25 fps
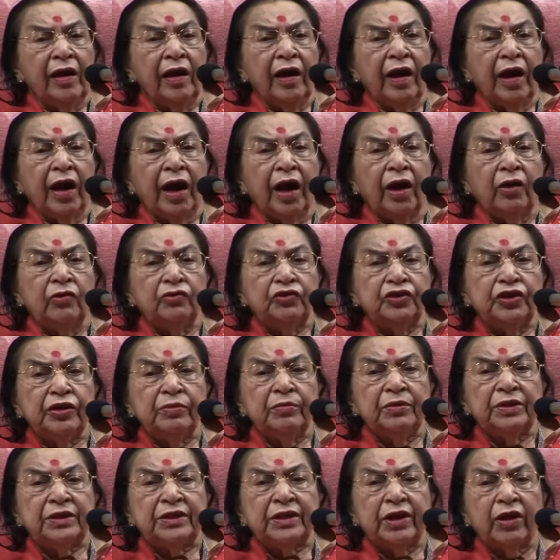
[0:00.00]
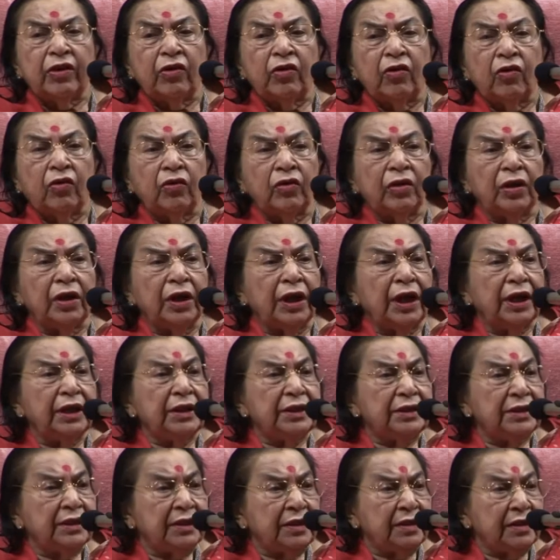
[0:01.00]
How she must have organized
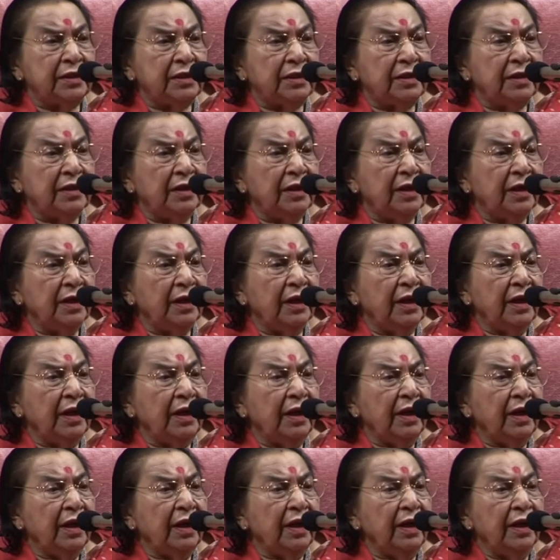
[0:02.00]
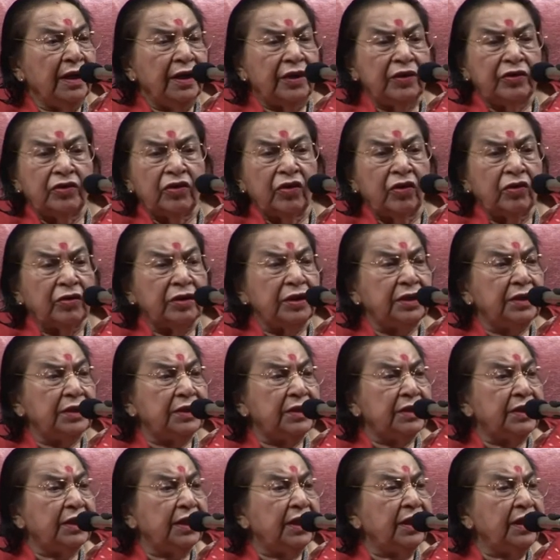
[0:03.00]
it? It's not an easy
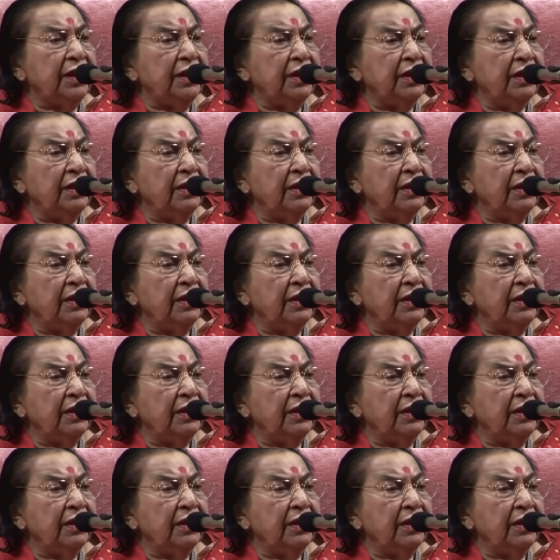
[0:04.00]
thing.